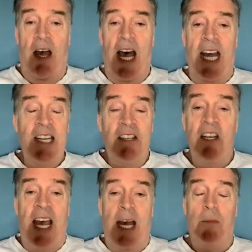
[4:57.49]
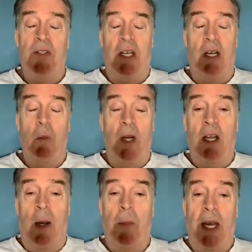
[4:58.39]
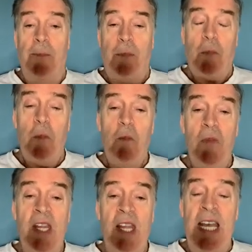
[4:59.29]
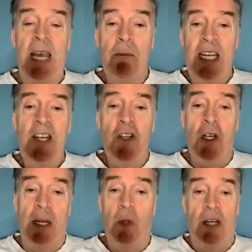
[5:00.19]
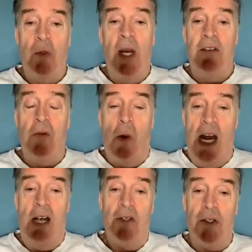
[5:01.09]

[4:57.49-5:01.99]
anything that happens with a company, immediately within 24 hours,